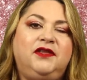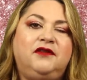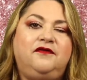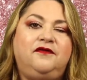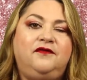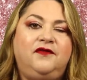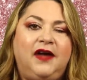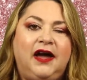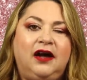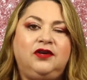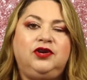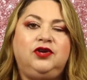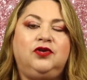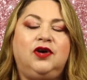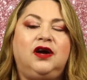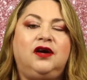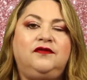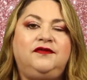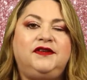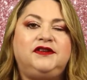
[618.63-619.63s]
the value
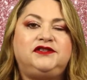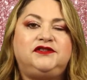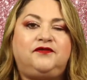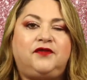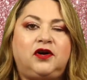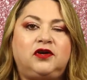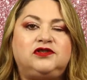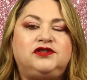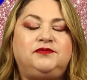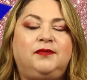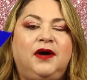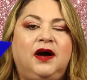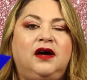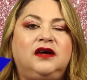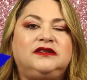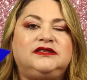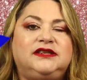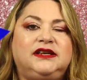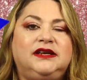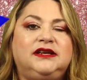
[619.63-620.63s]
of this first
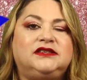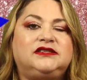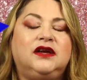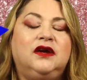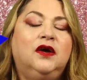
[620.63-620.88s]
box is